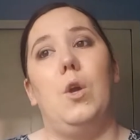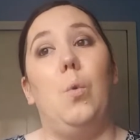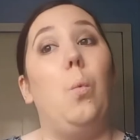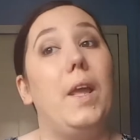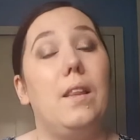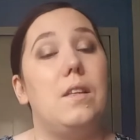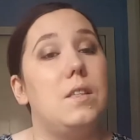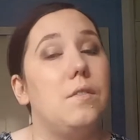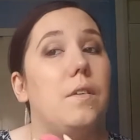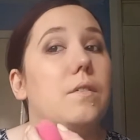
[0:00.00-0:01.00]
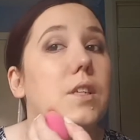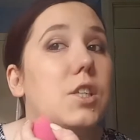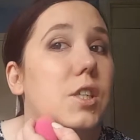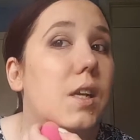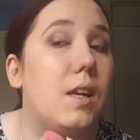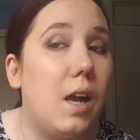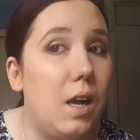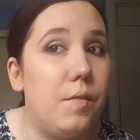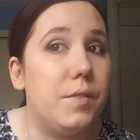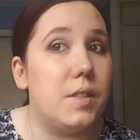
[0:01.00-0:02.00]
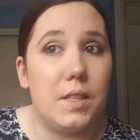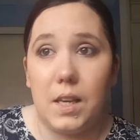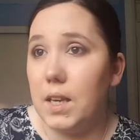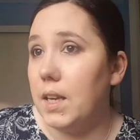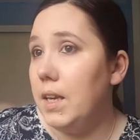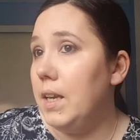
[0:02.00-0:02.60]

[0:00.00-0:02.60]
Weightless Foundation, and I have to say